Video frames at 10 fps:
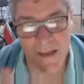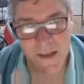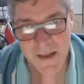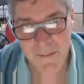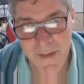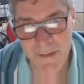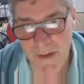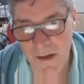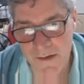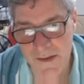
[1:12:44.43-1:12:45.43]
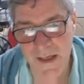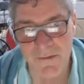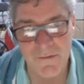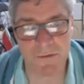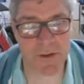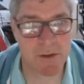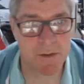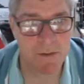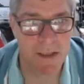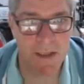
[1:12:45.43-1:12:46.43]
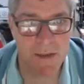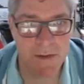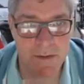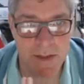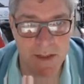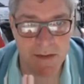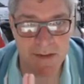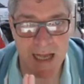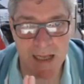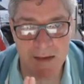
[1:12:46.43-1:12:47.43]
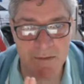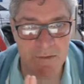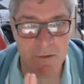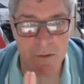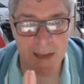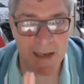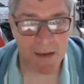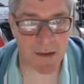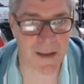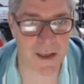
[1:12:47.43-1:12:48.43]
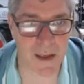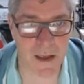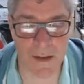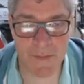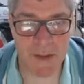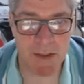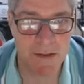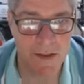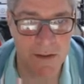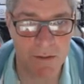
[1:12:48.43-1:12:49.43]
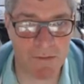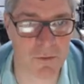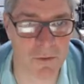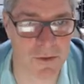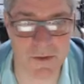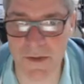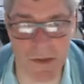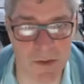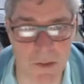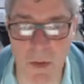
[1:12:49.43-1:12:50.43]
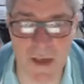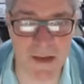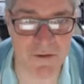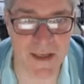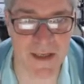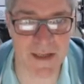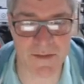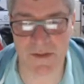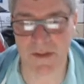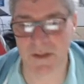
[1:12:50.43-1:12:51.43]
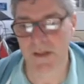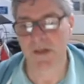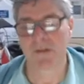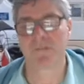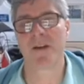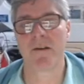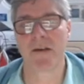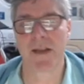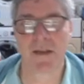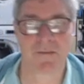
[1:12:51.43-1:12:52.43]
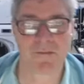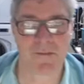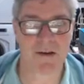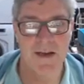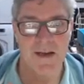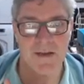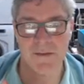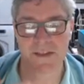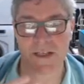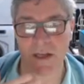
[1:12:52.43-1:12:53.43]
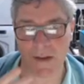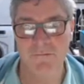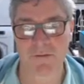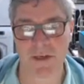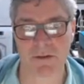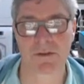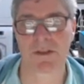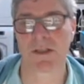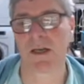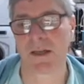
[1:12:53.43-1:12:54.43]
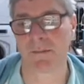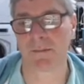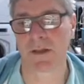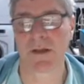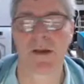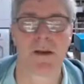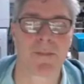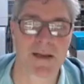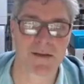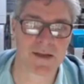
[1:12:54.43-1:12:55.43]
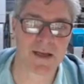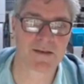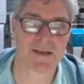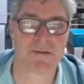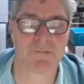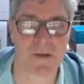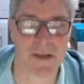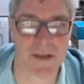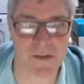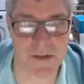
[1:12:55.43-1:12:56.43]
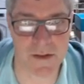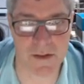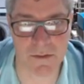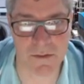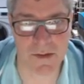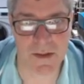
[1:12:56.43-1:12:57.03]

then it can be passing it through using a standard format like a you know a 422 or whatever it is very very you know in real time back to the STM32